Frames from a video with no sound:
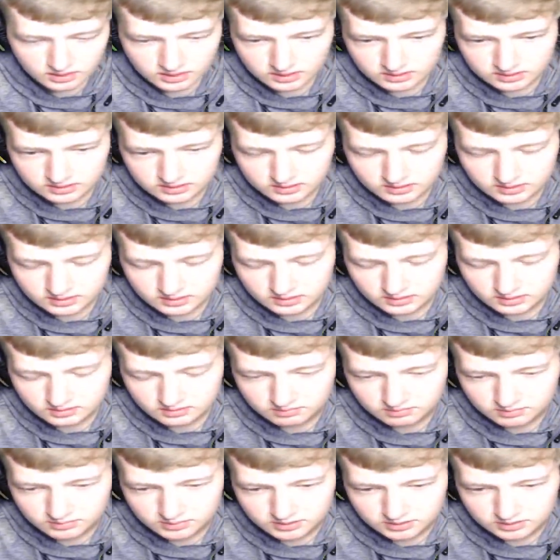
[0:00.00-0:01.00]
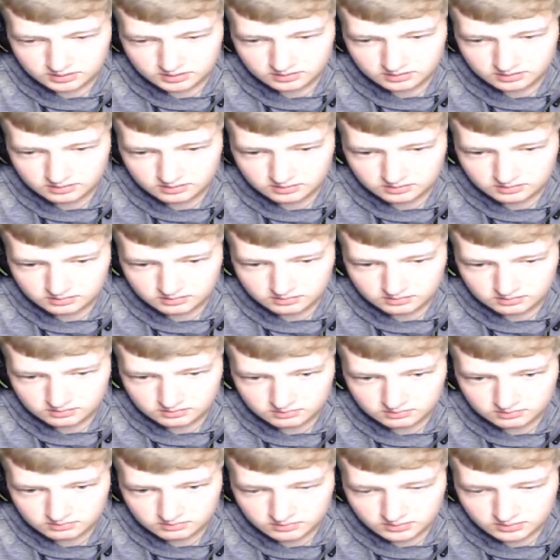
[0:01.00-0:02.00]
God, oh my god.
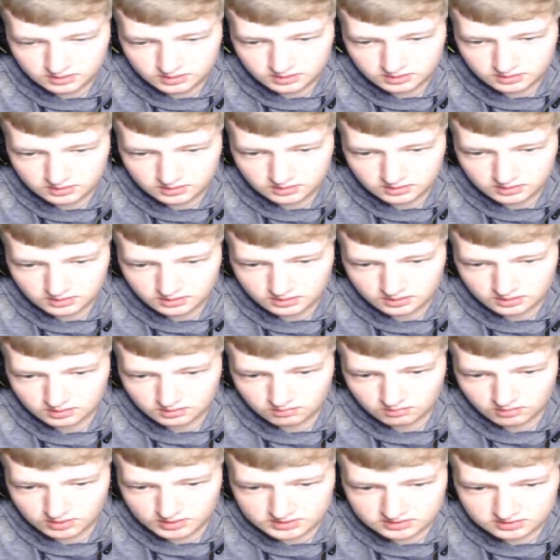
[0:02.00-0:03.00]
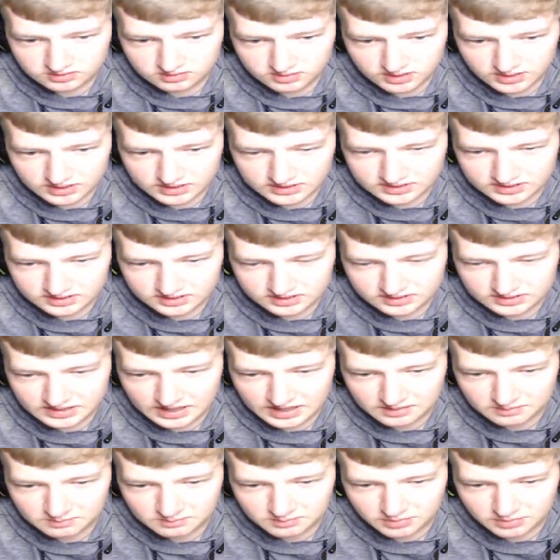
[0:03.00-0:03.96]
Why is there like 10